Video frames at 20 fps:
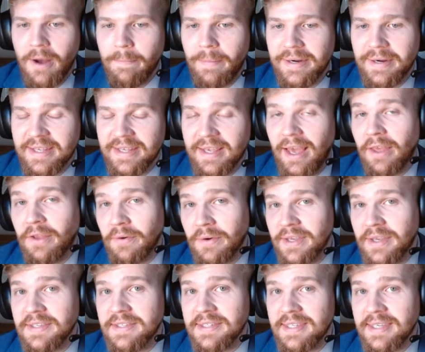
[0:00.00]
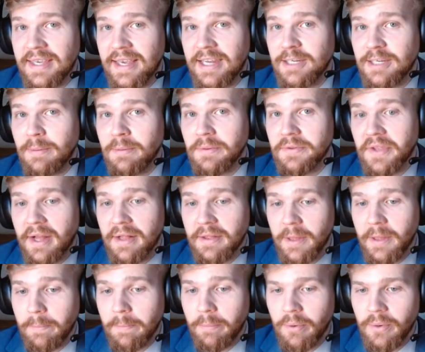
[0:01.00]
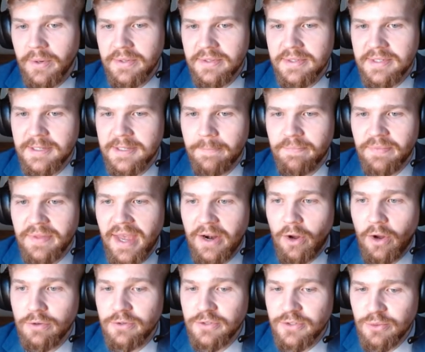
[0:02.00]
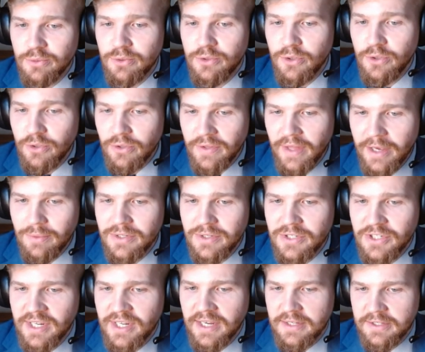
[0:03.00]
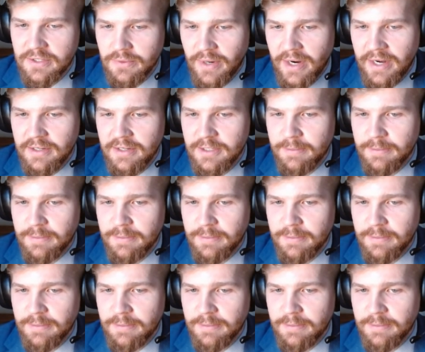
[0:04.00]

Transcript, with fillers: but get your ECA to be able to claim points and also do your language tests, right?